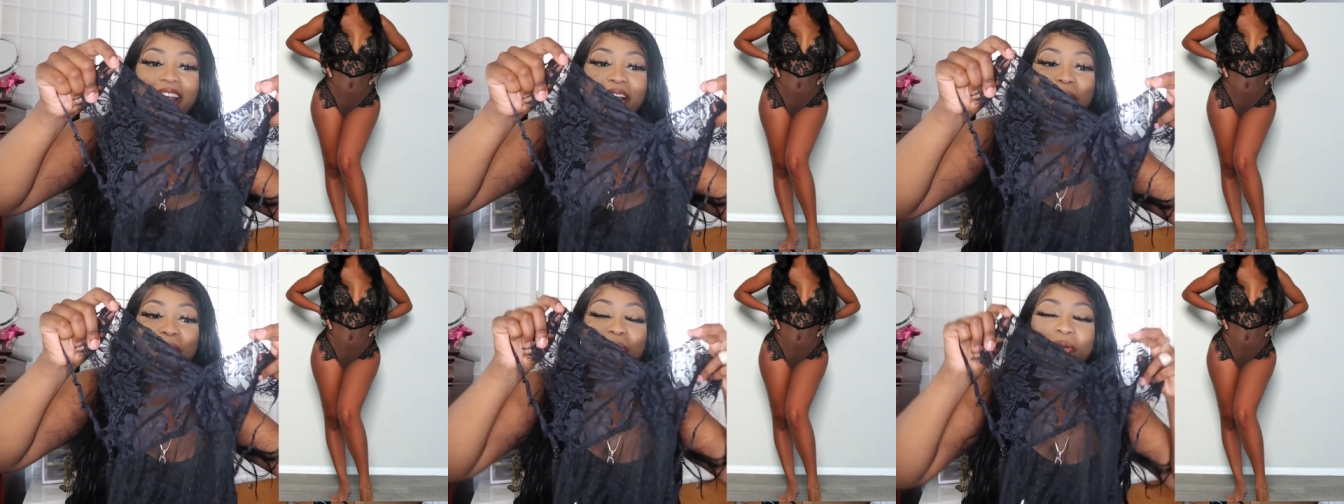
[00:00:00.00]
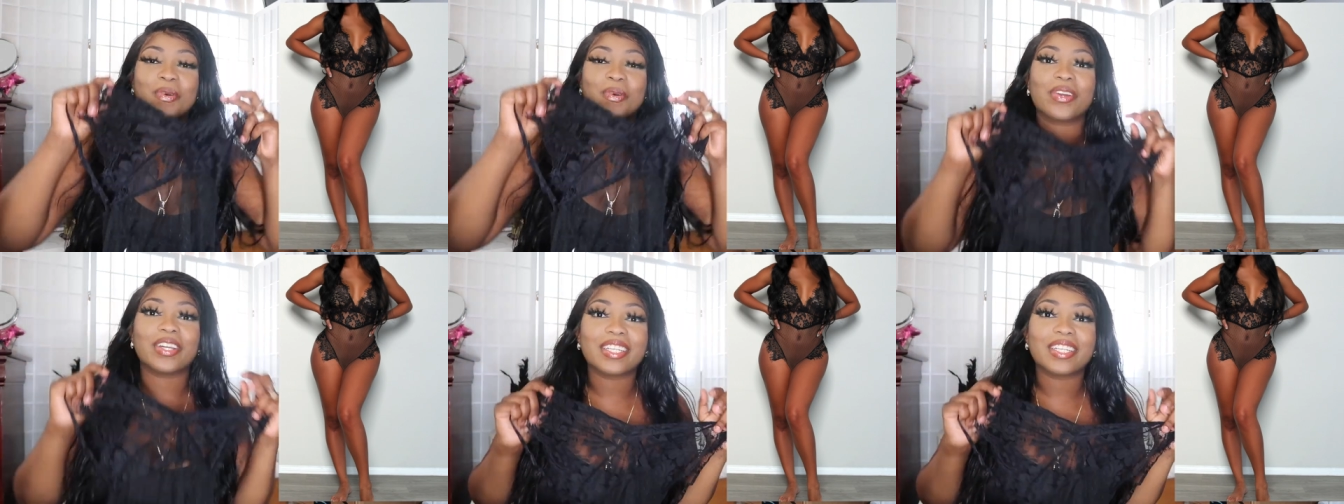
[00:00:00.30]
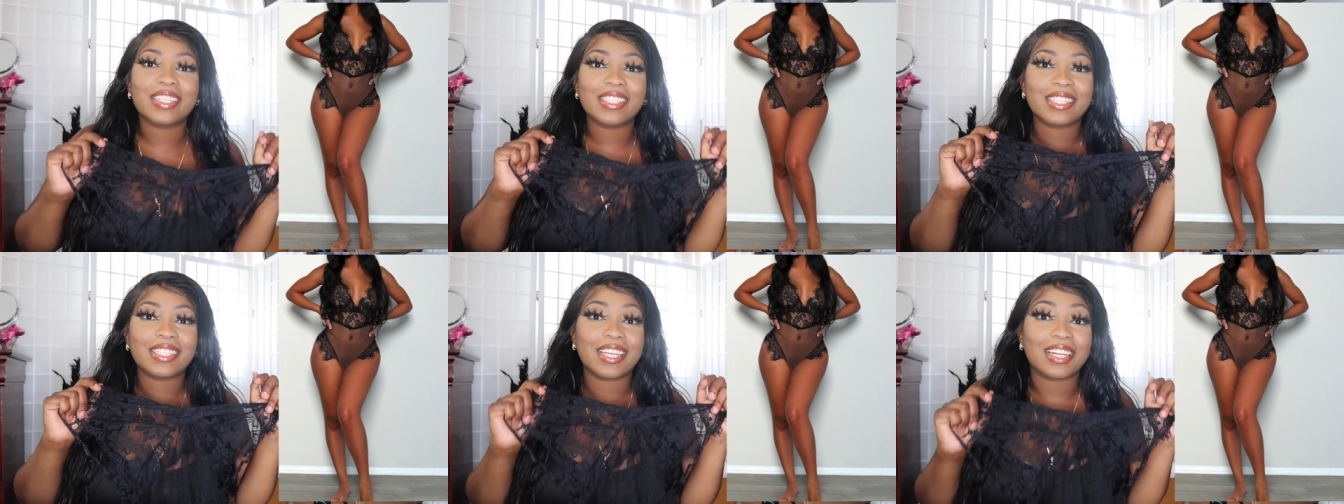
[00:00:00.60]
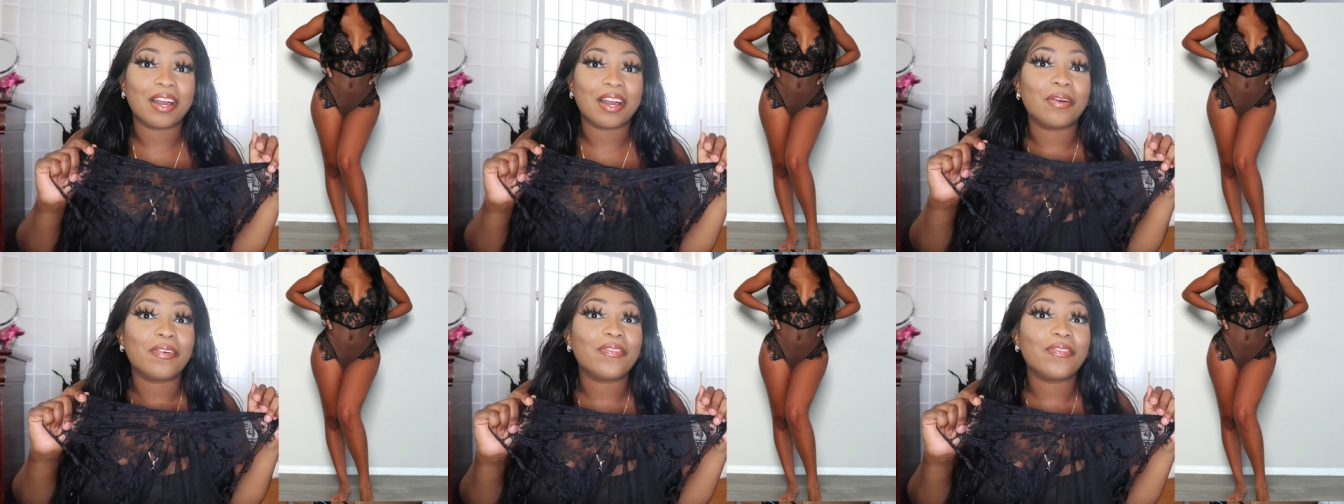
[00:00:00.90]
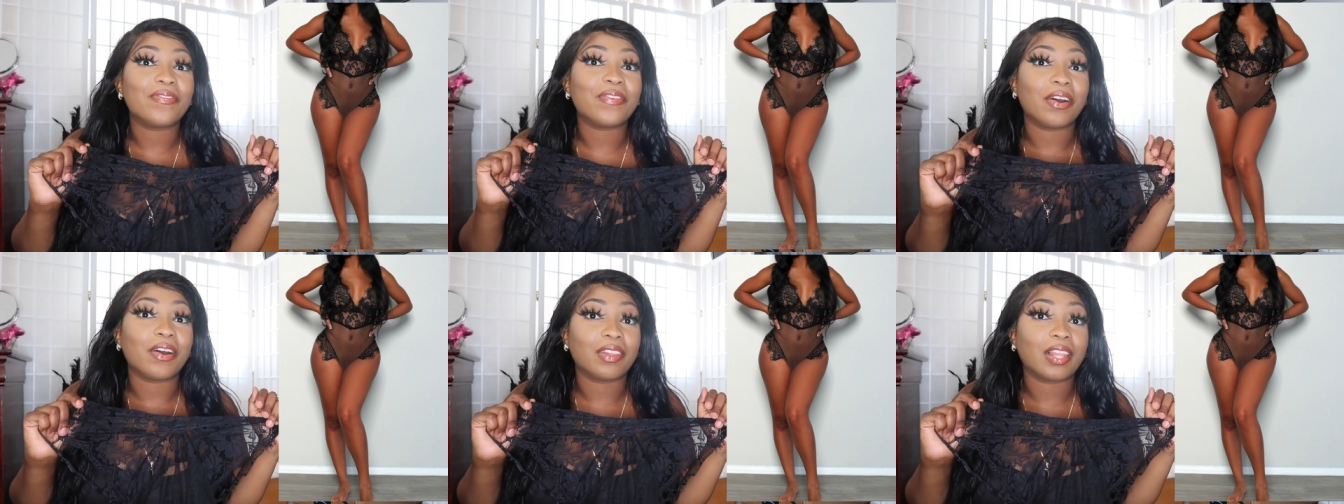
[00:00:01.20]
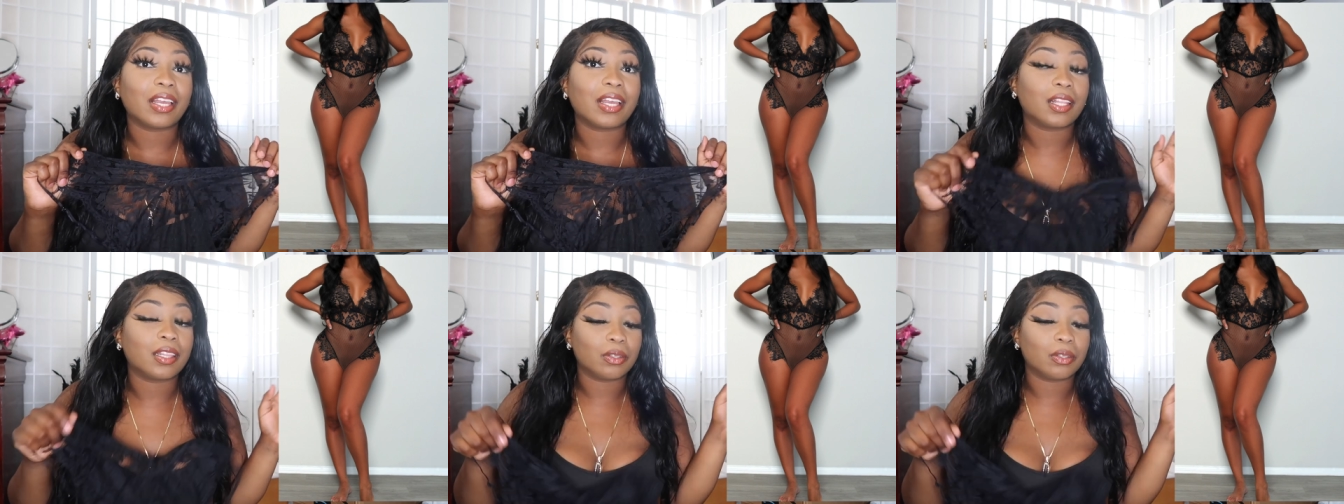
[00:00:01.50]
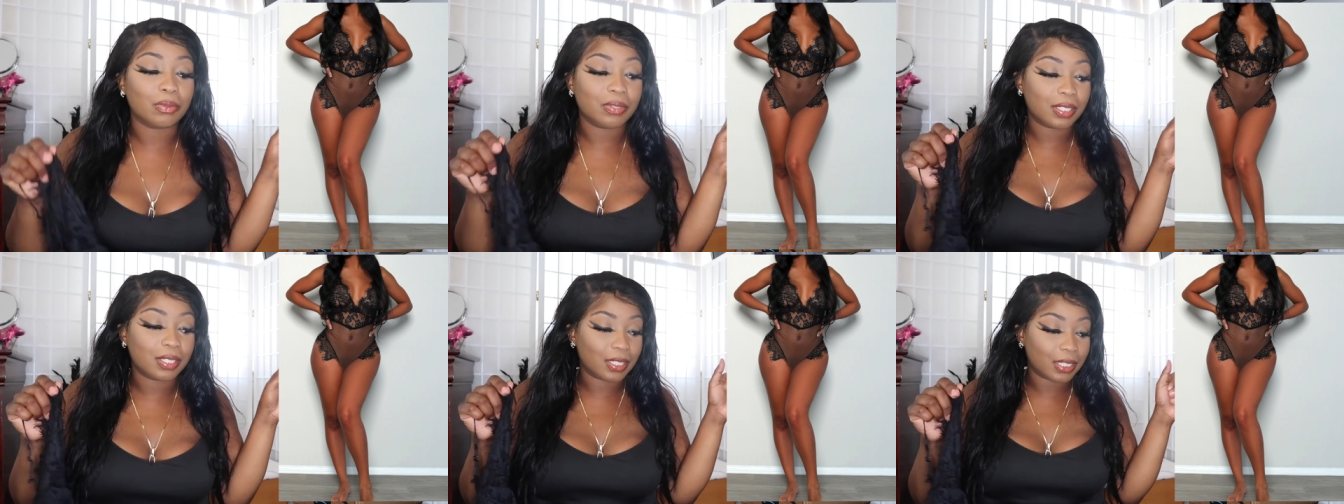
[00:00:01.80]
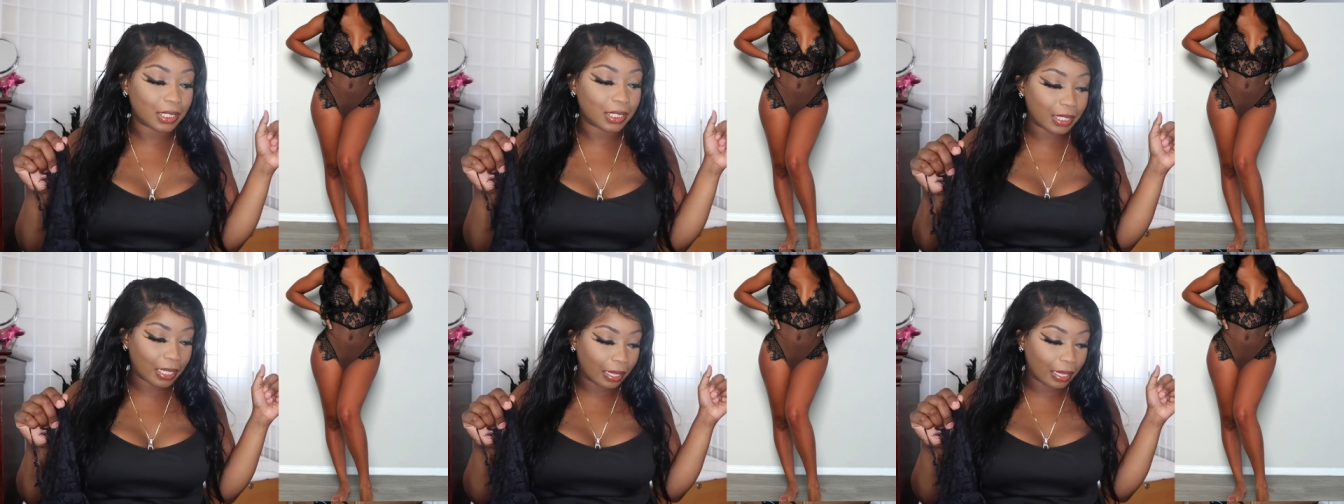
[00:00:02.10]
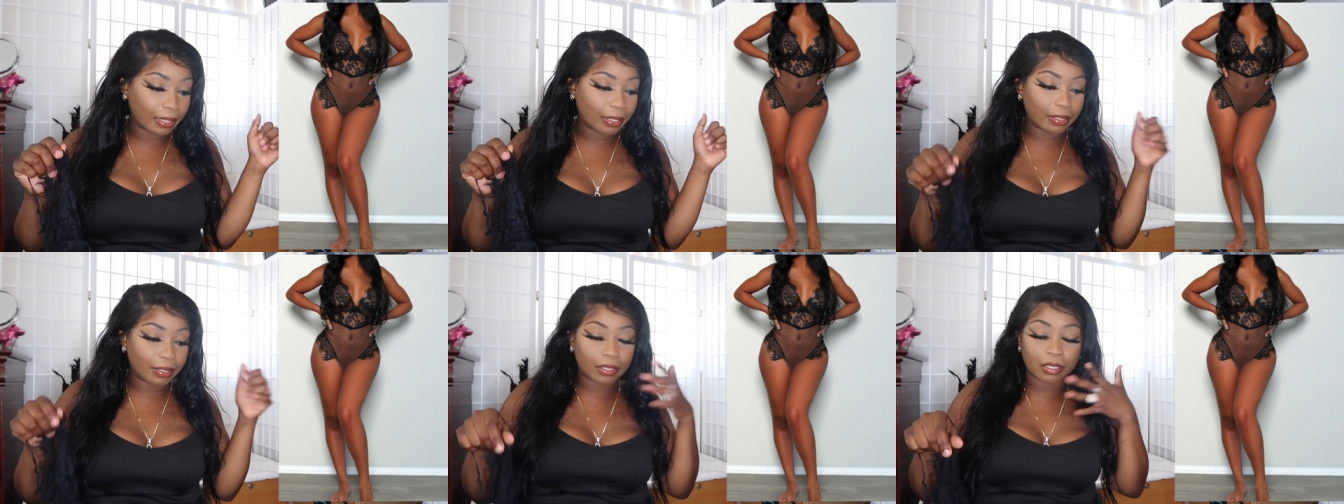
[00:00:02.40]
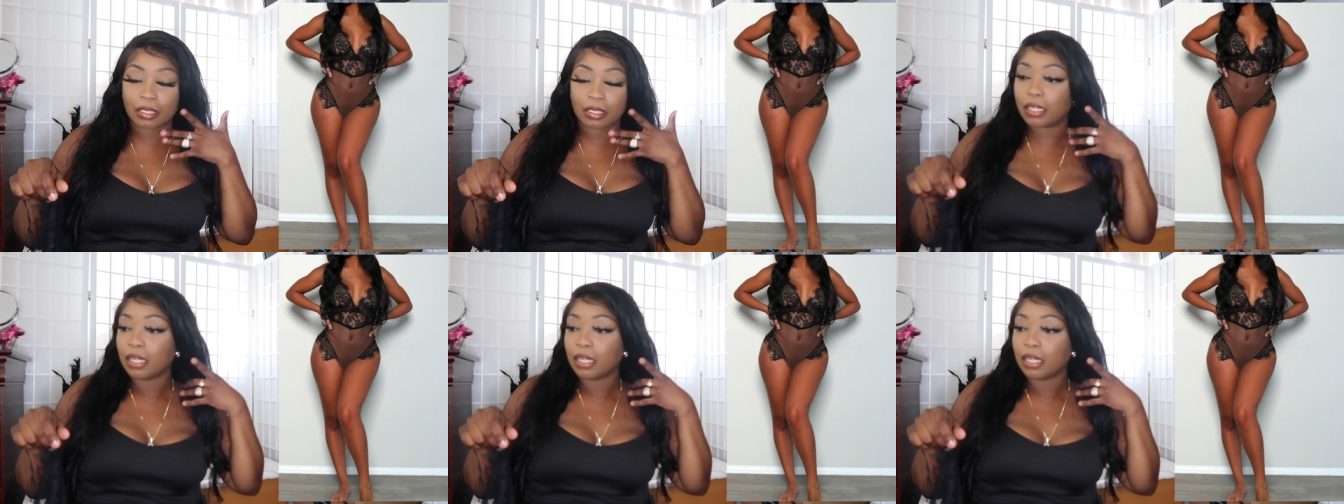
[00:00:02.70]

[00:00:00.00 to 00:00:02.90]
i wore this and i felt like a little skank